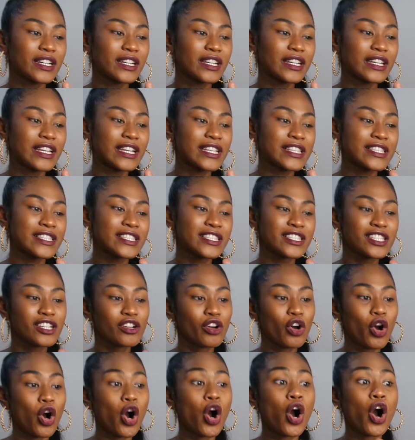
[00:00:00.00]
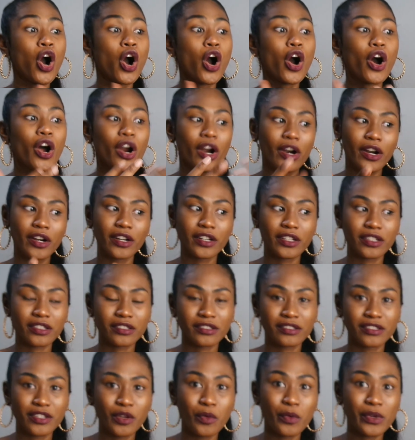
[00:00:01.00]
it's still hard.
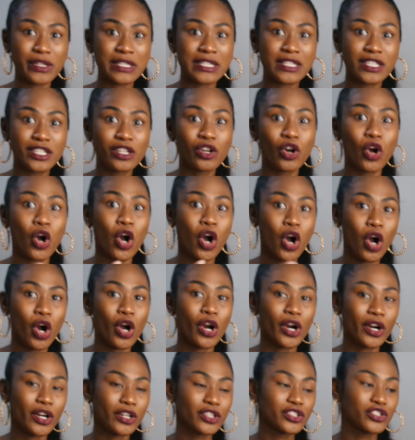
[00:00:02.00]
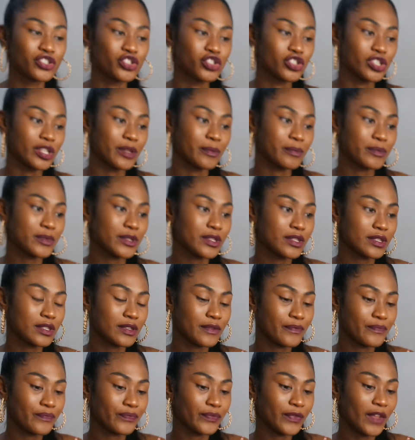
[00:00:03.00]
It was still hardships
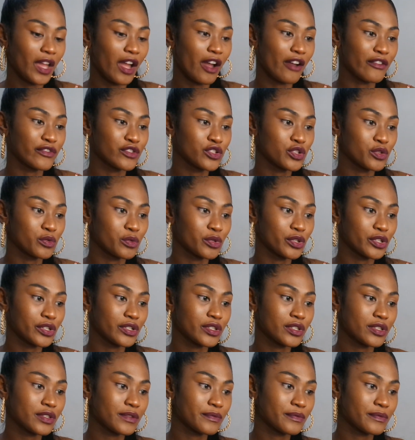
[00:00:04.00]
afterwards.